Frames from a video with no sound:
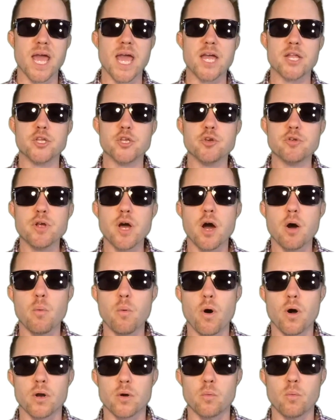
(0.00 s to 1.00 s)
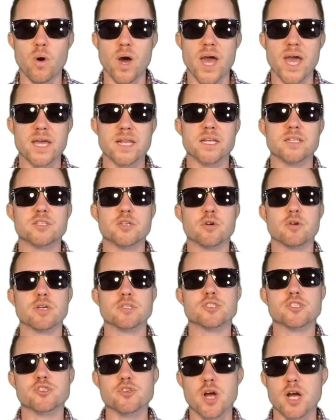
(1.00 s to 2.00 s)
and you don't want to wait until
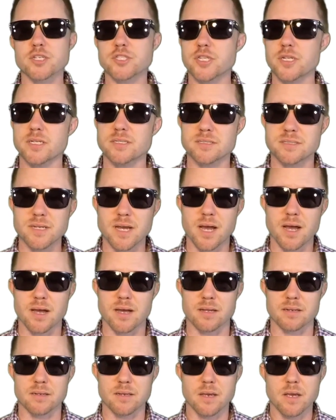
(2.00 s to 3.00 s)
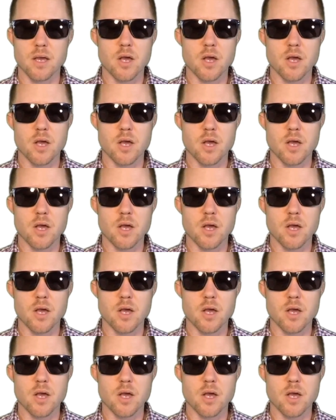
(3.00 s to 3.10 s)
construction is done.